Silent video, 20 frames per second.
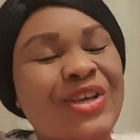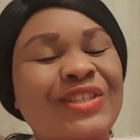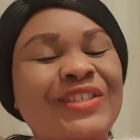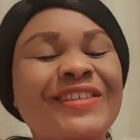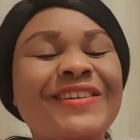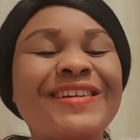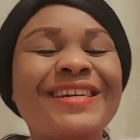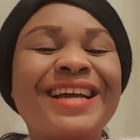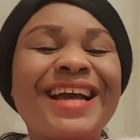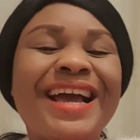
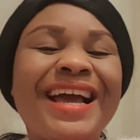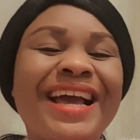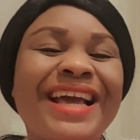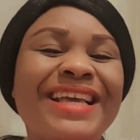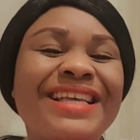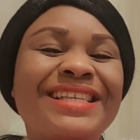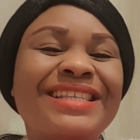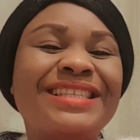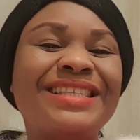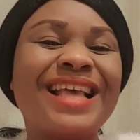So
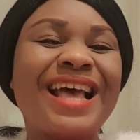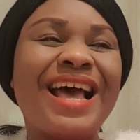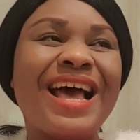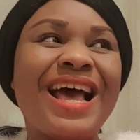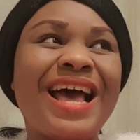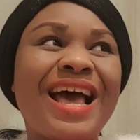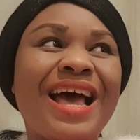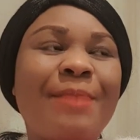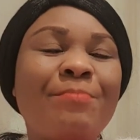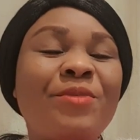guys,
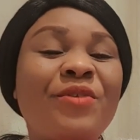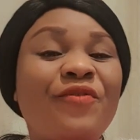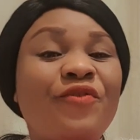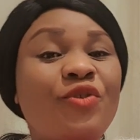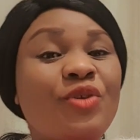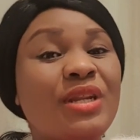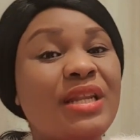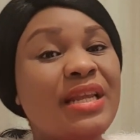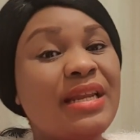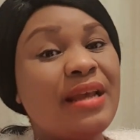if
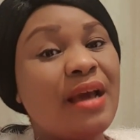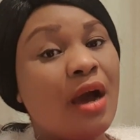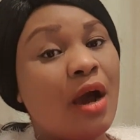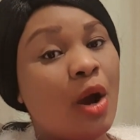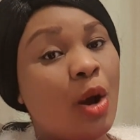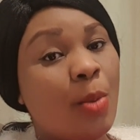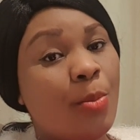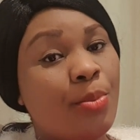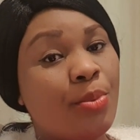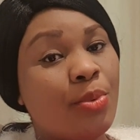you need
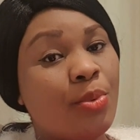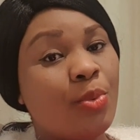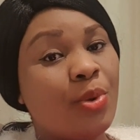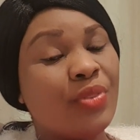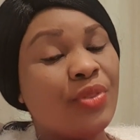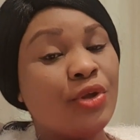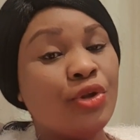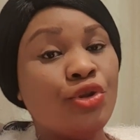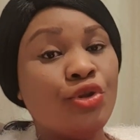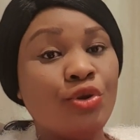help
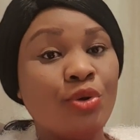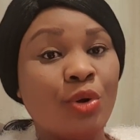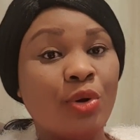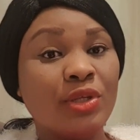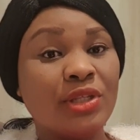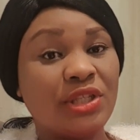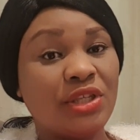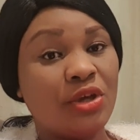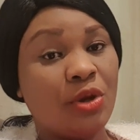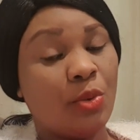with the new
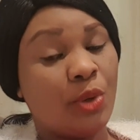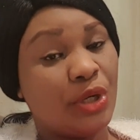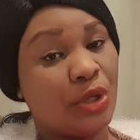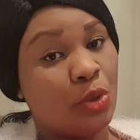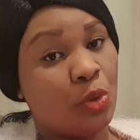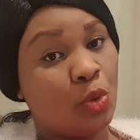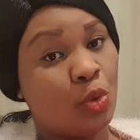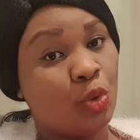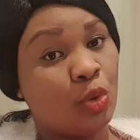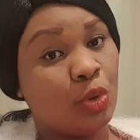Osce or with
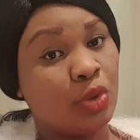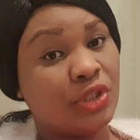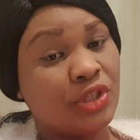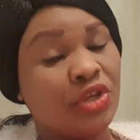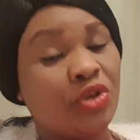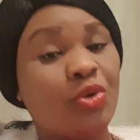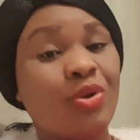the old Osce,